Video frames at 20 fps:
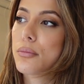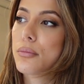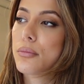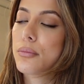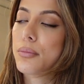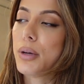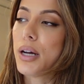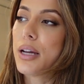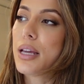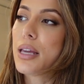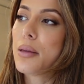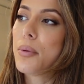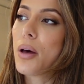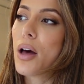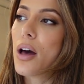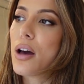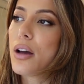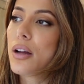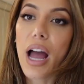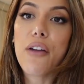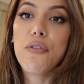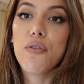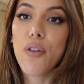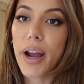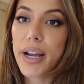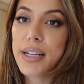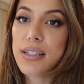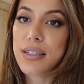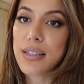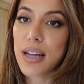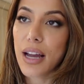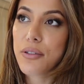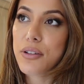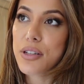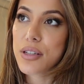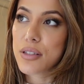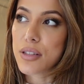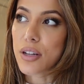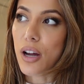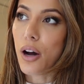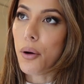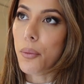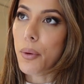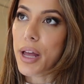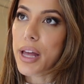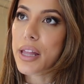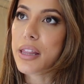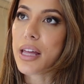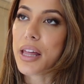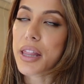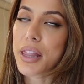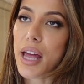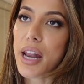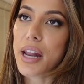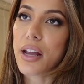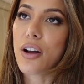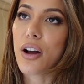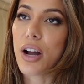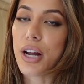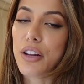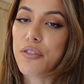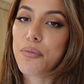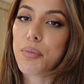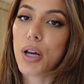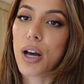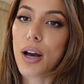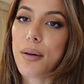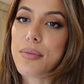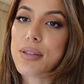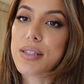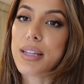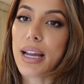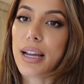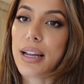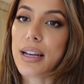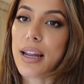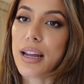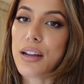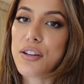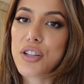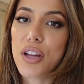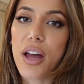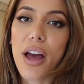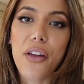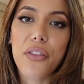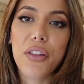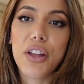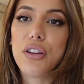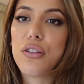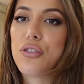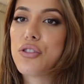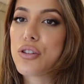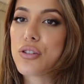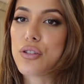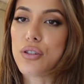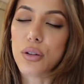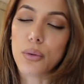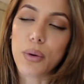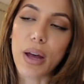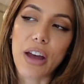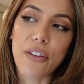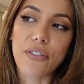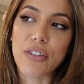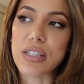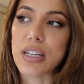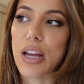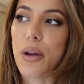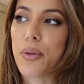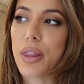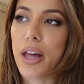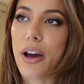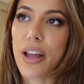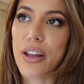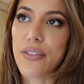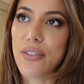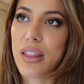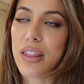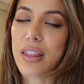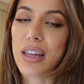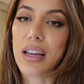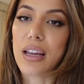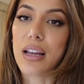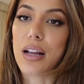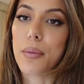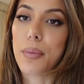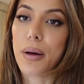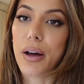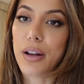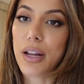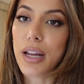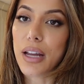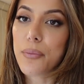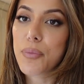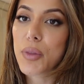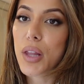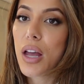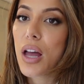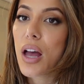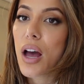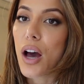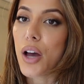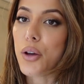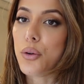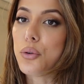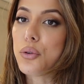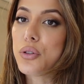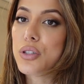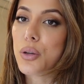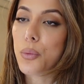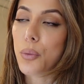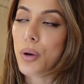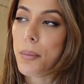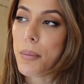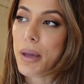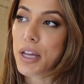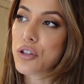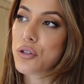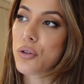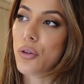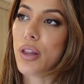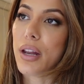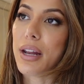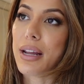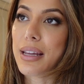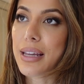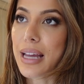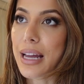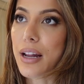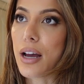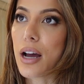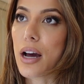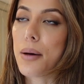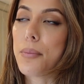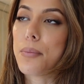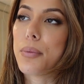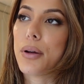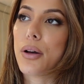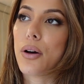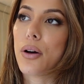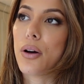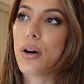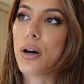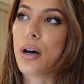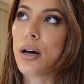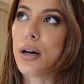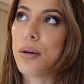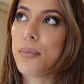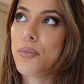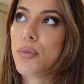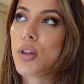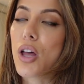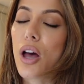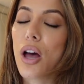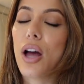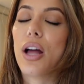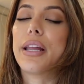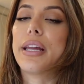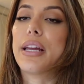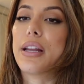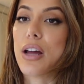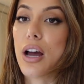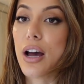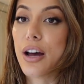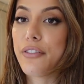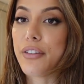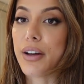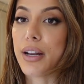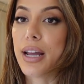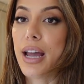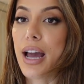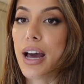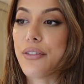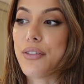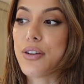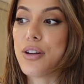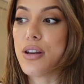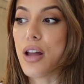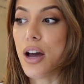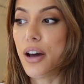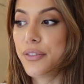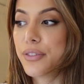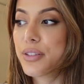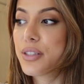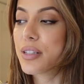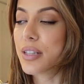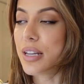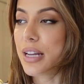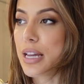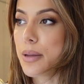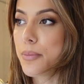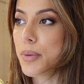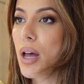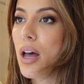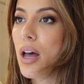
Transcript: Barky bark. I write it down to start with, and then it kind of becomes second nature, and then you just do it every day without even thinking about it. I also want to make sure that I get up early enough and I have enough sleep.